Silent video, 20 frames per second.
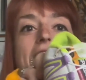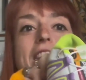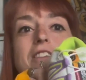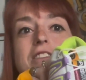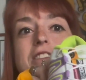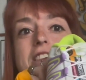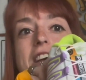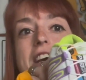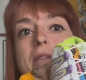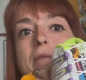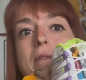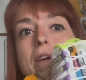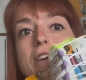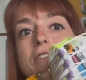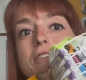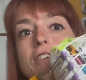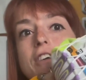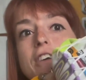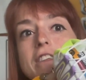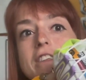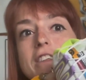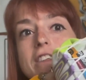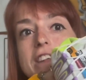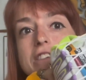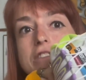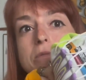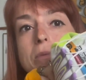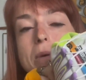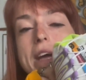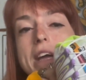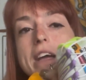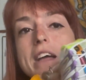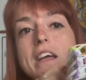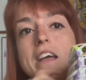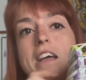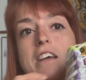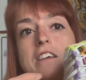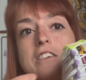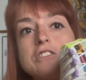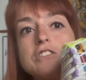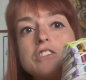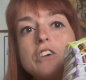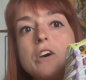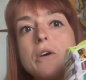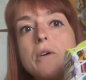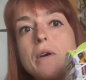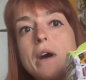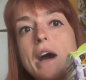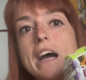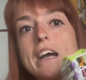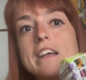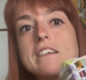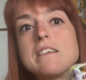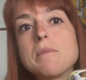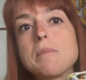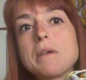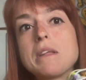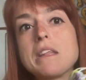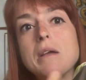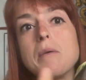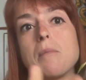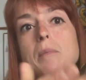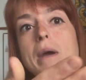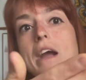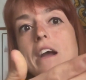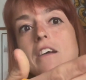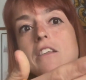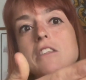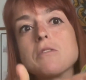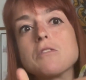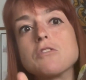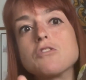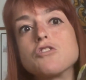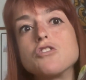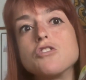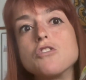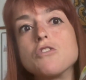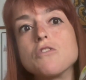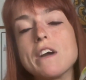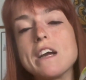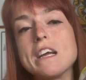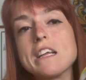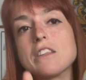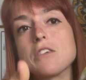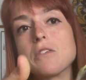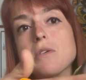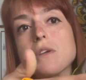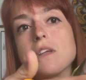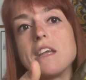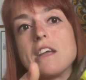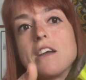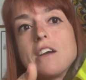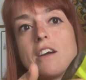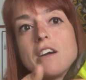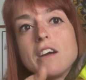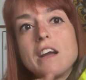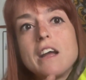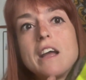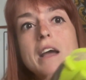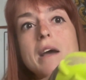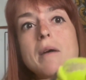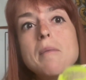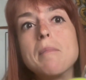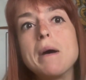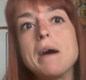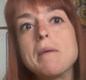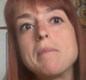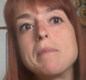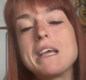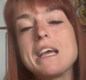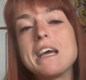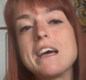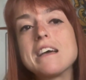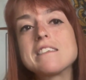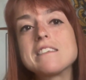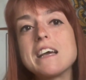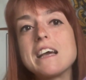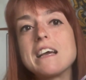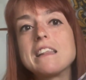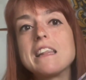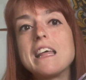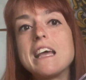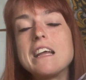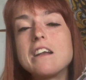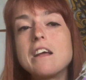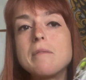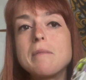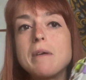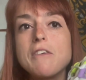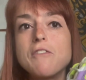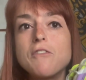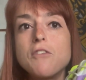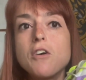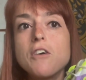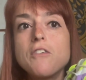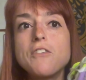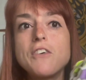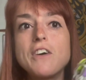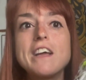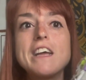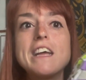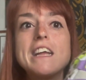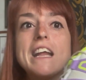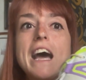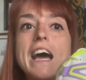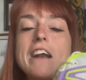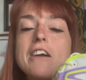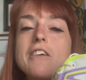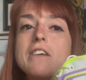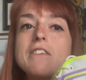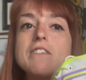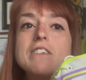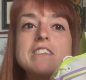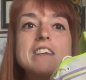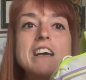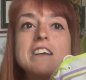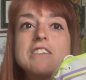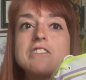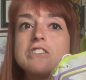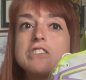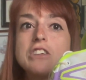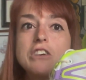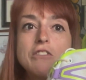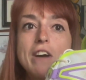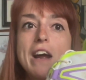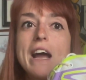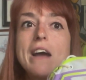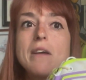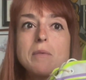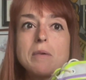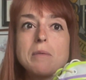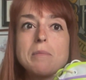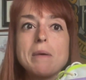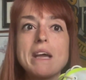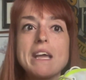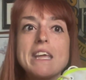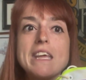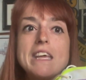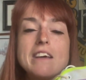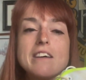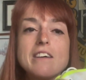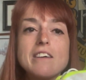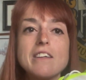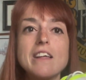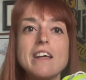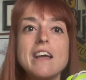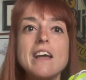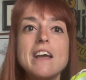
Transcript: outside of my foot this way. So I typically wear through a shoe right through here, but because I land on my forefoot and I don't even touch the ground with my heel,